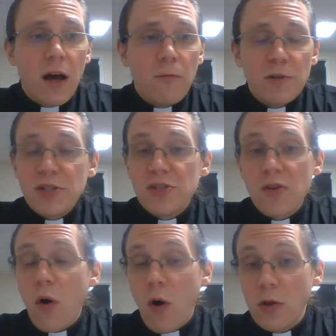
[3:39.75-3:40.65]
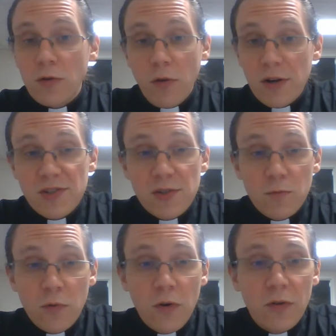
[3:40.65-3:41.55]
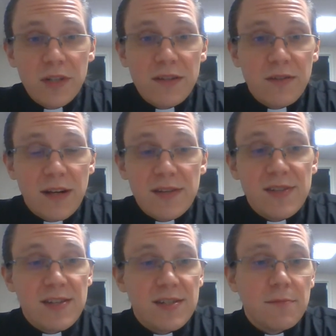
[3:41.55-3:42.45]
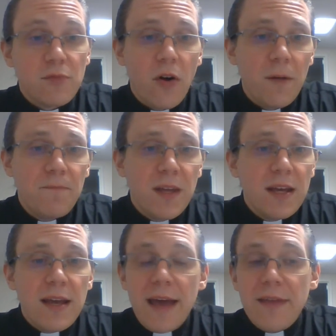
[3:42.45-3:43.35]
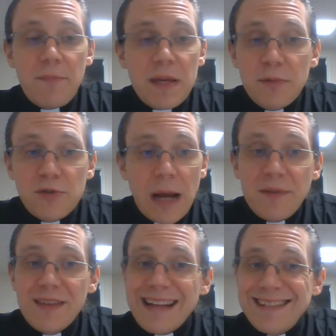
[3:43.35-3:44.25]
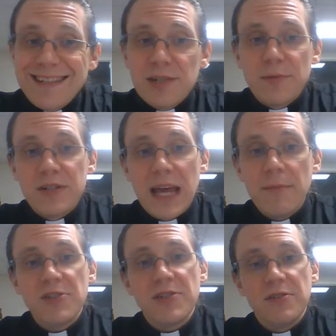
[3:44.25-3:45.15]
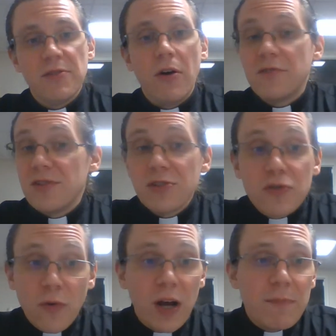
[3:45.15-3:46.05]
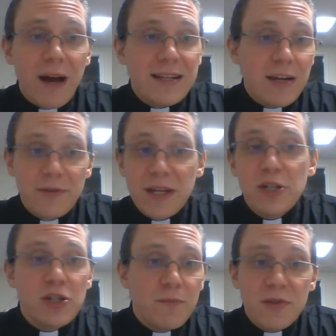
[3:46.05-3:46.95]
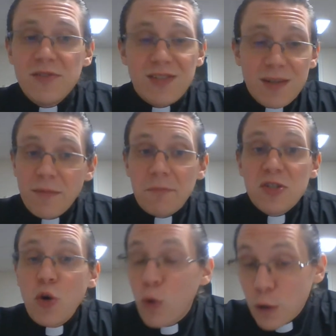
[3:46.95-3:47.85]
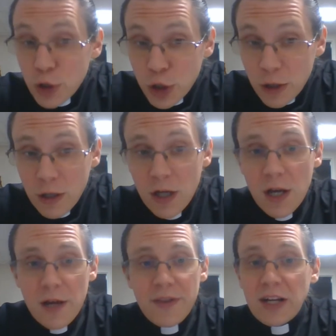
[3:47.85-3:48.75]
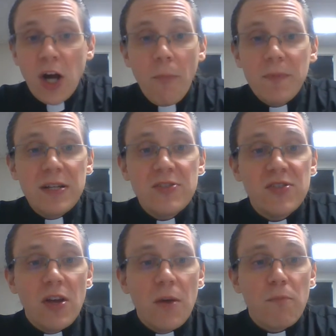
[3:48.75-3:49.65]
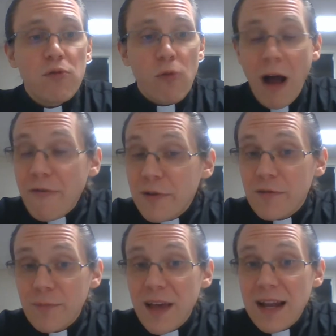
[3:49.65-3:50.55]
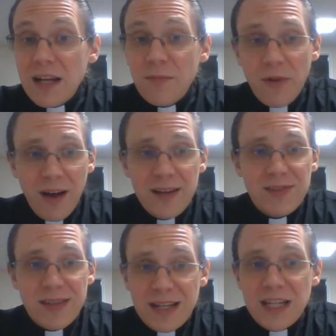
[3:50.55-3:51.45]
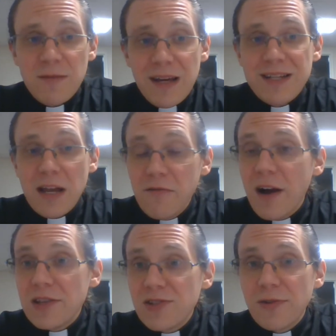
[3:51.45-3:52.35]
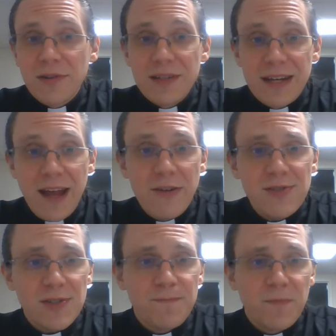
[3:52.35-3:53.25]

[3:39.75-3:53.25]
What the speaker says: which is all across the world, in the United States and abroad, and that people trapped in that system are damaged and often destroyed by degradation, abuse, and sometimes torture, that companies profit from that enterprise, and they need to be identified and strongly denounced.